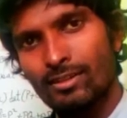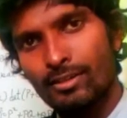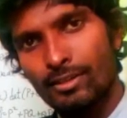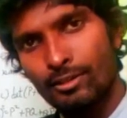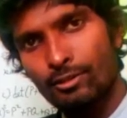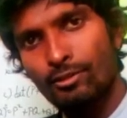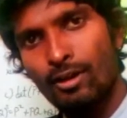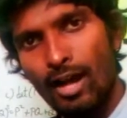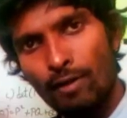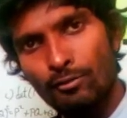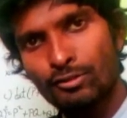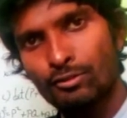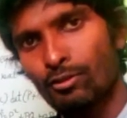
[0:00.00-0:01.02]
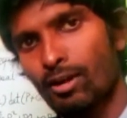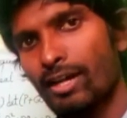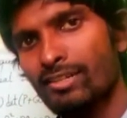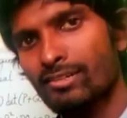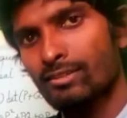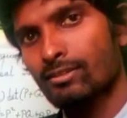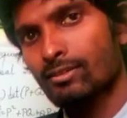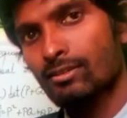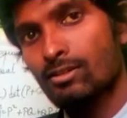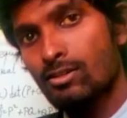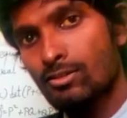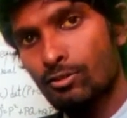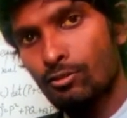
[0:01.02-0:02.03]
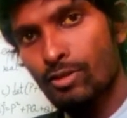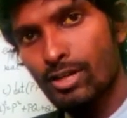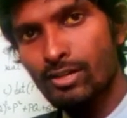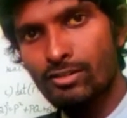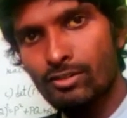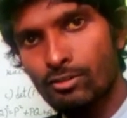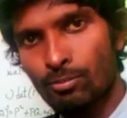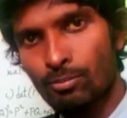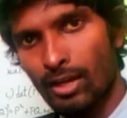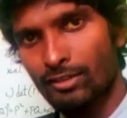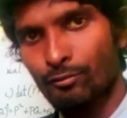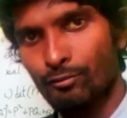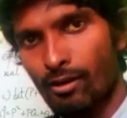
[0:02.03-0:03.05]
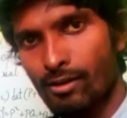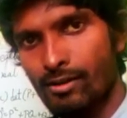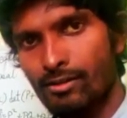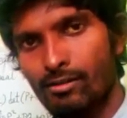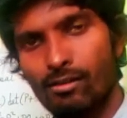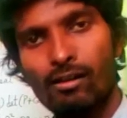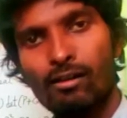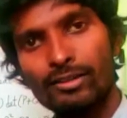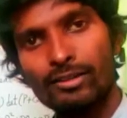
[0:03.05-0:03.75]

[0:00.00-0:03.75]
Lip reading: you have to write 2 into 2 plus 1 or